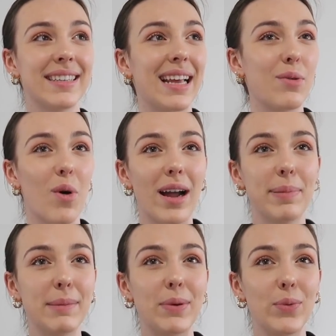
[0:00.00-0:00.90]
like why
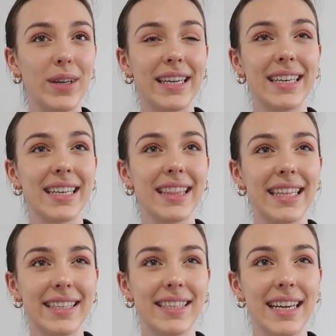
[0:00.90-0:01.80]
people wouldn't
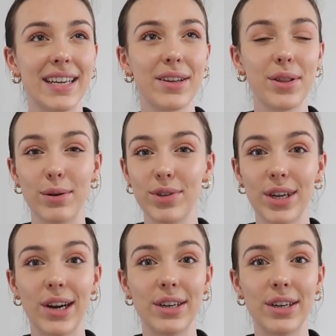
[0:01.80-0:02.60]
list it closer